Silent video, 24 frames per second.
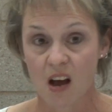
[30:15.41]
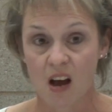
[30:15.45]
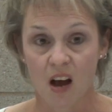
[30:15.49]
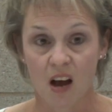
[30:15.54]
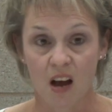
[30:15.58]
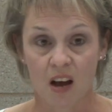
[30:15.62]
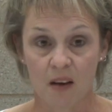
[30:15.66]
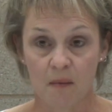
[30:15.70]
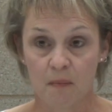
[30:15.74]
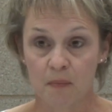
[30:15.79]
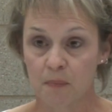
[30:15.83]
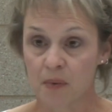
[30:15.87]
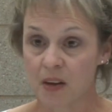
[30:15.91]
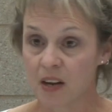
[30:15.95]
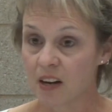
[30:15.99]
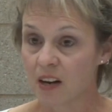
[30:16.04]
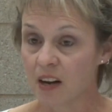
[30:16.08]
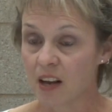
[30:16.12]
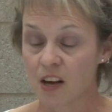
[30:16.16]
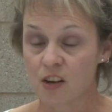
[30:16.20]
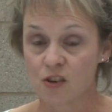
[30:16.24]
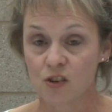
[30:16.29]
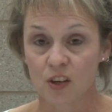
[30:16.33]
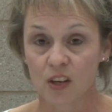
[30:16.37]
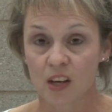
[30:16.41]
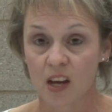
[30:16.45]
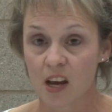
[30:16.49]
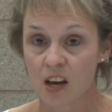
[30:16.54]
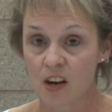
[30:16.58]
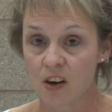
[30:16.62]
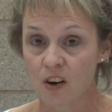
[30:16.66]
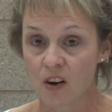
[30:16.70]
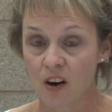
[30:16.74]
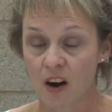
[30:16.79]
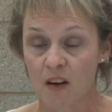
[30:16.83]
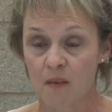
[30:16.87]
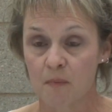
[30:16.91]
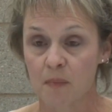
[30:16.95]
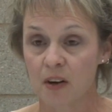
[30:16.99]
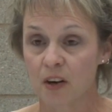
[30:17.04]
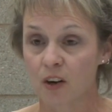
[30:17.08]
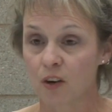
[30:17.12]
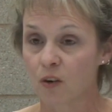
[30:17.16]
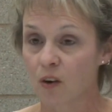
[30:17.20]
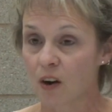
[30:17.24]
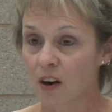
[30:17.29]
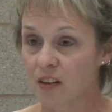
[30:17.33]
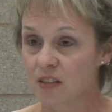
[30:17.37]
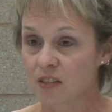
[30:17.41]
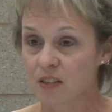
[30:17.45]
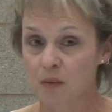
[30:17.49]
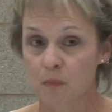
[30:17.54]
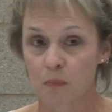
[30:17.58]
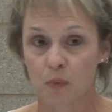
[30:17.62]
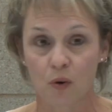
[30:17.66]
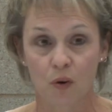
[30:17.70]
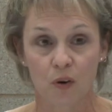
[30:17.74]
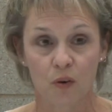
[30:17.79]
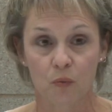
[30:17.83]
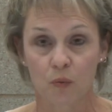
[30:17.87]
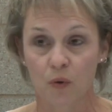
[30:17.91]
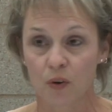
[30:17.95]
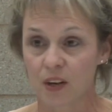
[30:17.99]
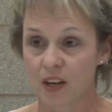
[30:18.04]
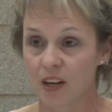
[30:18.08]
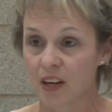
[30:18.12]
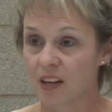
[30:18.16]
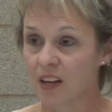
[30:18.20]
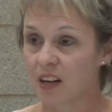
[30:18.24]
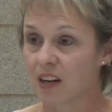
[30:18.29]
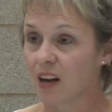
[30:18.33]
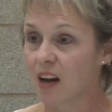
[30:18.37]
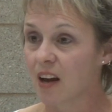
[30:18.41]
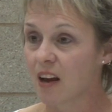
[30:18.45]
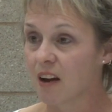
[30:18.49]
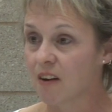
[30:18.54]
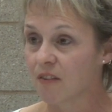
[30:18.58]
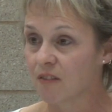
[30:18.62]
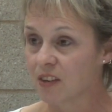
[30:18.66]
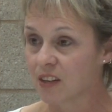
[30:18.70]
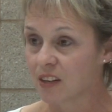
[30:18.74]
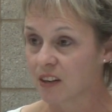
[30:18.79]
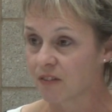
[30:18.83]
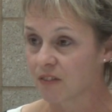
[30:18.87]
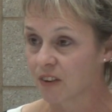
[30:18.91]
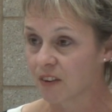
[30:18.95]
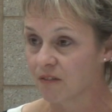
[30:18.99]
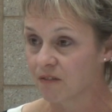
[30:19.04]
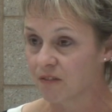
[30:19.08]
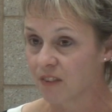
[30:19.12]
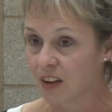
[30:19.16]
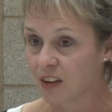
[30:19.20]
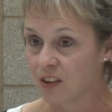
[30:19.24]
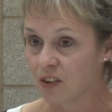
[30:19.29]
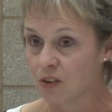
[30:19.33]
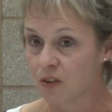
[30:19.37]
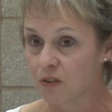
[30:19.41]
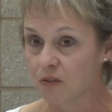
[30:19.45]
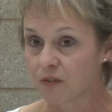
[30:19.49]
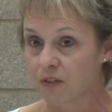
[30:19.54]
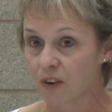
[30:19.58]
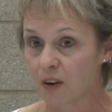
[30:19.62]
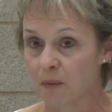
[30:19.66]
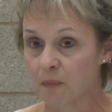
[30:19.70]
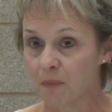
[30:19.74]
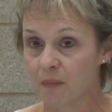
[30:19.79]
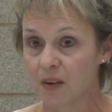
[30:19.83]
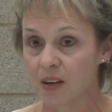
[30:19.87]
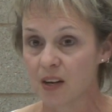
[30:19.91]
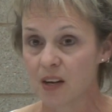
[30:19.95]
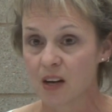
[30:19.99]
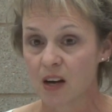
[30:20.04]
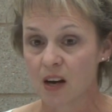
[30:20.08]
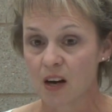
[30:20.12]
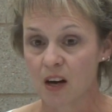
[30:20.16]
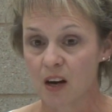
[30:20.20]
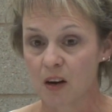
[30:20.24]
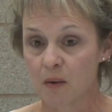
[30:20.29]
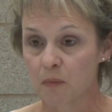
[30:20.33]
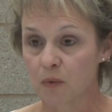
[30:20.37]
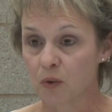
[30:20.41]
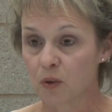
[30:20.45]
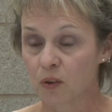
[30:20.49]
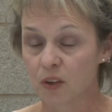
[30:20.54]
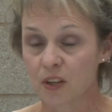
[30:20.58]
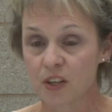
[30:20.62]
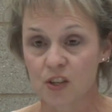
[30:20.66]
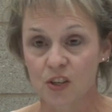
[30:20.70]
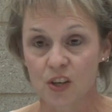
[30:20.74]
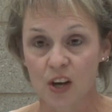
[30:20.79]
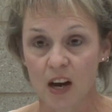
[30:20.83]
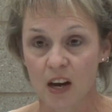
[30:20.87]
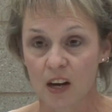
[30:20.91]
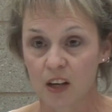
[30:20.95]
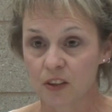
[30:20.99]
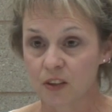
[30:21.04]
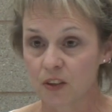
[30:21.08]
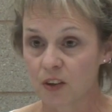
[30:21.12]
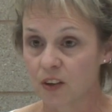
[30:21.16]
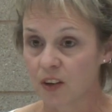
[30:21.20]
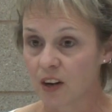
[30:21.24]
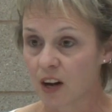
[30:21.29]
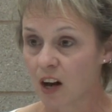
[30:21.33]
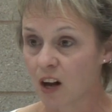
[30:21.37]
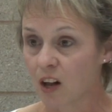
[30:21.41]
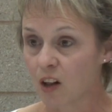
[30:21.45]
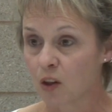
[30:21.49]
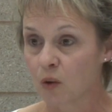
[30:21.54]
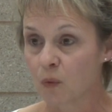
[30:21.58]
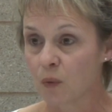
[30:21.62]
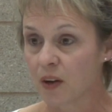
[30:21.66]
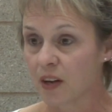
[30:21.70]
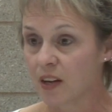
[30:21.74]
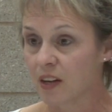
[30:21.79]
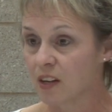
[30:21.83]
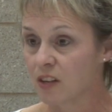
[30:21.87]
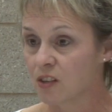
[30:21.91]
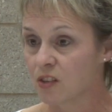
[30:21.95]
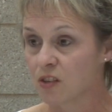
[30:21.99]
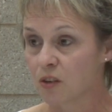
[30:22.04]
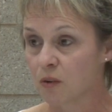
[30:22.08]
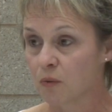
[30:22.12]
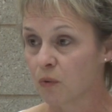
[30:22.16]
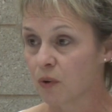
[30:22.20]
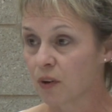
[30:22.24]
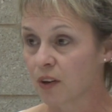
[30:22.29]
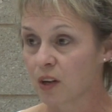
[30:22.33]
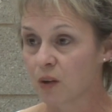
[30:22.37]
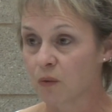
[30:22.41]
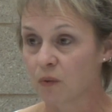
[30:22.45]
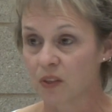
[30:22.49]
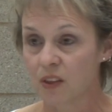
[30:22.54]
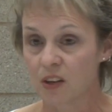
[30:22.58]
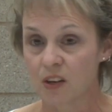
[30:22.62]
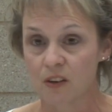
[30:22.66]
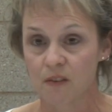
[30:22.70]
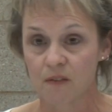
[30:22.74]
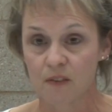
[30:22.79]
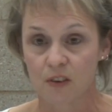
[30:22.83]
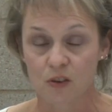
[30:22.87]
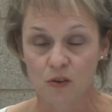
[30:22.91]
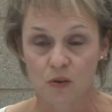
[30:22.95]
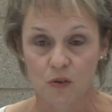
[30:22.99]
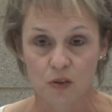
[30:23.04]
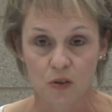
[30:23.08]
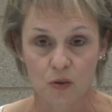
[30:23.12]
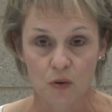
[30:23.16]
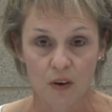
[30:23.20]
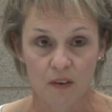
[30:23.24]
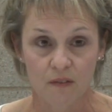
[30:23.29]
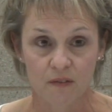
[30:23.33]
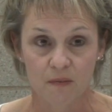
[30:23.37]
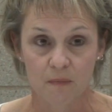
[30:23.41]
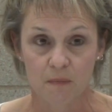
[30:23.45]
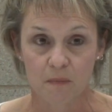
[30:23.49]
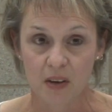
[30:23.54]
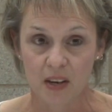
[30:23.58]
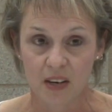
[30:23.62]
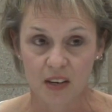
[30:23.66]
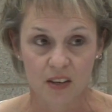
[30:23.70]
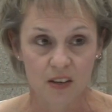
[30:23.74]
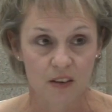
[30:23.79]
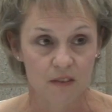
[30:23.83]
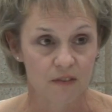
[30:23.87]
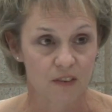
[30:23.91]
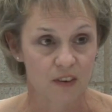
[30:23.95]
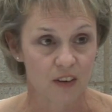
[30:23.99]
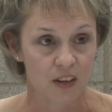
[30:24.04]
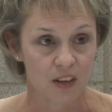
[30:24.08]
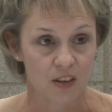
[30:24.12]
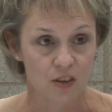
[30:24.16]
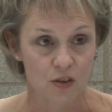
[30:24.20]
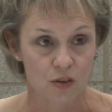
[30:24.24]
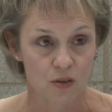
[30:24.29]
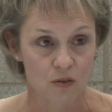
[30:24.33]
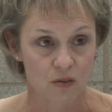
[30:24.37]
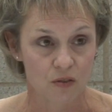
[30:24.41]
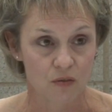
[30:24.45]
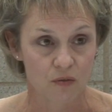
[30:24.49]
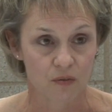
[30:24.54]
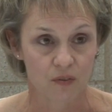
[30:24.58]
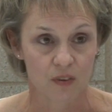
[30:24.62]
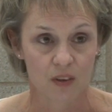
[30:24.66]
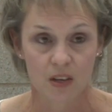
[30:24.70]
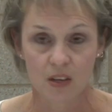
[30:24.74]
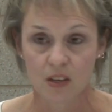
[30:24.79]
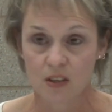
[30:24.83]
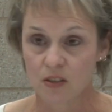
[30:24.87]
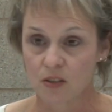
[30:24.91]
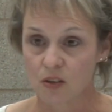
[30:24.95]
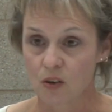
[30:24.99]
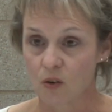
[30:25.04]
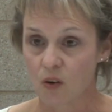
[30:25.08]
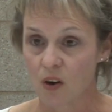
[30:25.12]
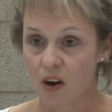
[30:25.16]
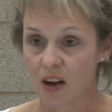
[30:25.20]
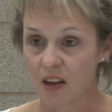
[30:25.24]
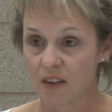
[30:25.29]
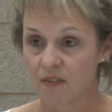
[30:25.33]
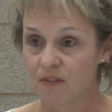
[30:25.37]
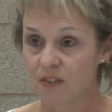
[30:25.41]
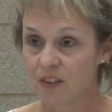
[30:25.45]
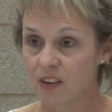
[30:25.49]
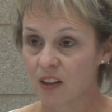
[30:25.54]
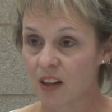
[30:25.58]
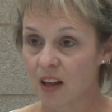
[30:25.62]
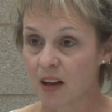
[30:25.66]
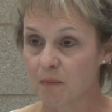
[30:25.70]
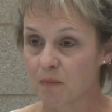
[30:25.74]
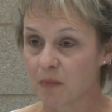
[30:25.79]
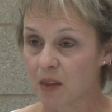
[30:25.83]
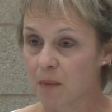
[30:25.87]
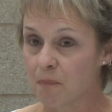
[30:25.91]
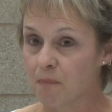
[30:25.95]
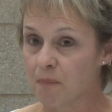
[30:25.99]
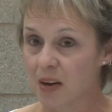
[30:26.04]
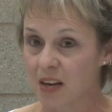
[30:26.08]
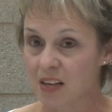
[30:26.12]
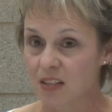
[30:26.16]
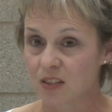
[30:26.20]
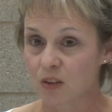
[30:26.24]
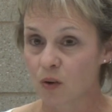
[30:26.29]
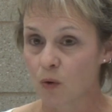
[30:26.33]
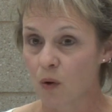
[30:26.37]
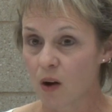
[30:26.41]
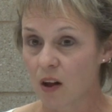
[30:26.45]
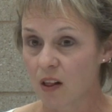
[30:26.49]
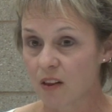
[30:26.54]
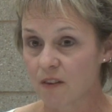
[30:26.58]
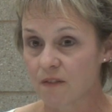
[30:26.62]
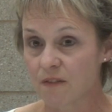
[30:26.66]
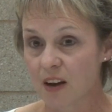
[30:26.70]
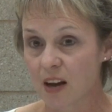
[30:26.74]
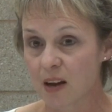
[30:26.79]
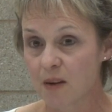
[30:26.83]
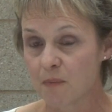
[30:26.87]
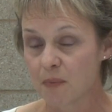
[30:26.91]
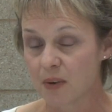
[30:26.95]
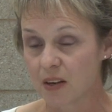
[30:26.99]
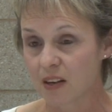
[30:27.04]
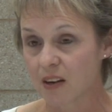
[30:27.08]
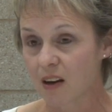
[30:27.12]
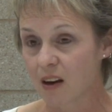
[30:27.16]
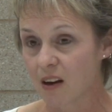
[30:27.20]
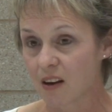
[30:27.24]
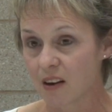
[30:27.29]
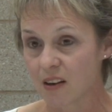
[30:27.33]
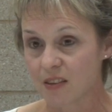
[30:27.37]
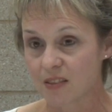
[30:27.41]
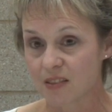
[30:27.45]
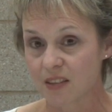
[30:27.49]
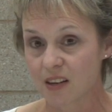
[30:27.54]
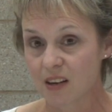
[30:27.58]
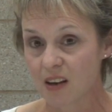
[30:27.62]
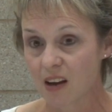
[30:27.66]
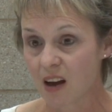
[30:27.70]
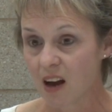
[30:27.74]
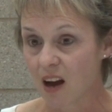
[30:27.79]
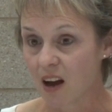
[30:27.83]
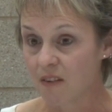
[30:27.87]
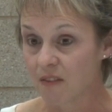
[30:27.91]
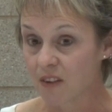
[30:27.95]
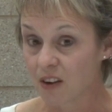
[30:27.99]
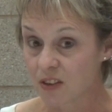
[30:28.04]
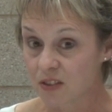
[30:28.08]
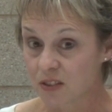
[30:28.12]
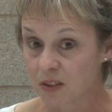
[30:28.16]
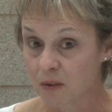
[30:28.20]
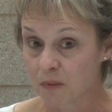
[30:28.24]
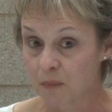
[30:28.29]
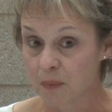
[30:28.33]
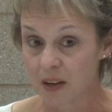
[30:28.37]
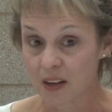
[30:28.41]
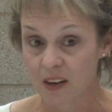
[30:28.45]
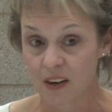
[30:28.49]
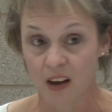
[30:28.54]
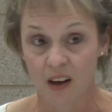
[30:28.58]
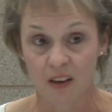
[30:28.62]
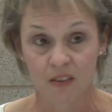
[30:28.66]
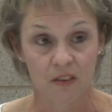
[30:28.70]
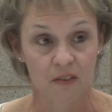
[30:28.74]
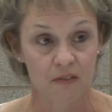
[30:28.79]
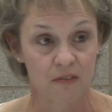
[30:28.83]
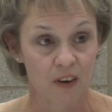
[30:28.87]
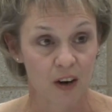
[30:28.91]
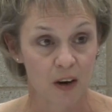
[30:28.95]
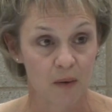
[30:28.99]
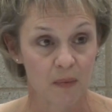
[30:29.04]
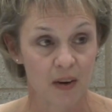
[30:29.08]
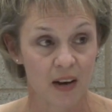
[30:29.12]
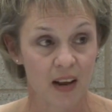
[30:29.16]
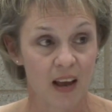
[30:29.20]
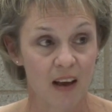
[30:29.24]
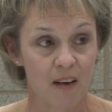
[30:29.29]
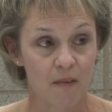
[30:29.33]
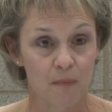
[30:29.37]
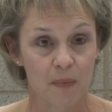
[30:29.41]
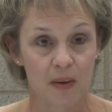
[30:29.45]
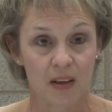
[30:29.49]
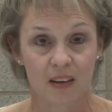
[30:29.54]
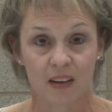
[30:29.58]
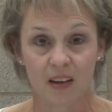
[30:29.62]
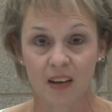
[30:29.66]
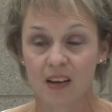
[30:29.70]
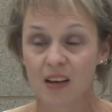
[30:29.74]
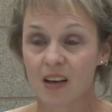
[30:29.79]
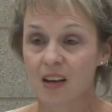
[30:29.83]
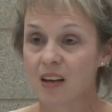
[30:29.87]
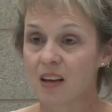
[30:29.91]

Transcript: I've been an educator. I've been across the board working in every different venue from early childhood all the way into working with individuals who have many different issues. So I feel I'm the best qualified because I've also been on the farm and have been